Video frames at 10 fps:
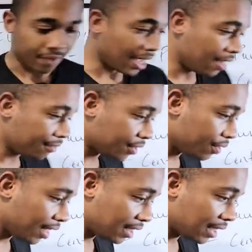After
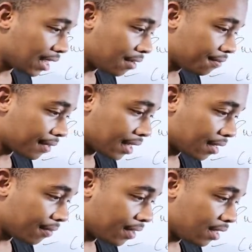knight to
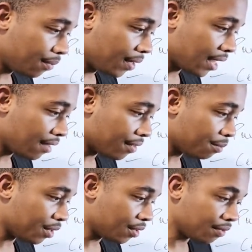f5, then we have the
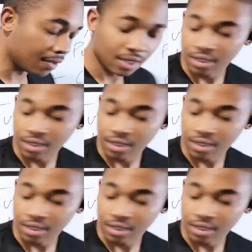move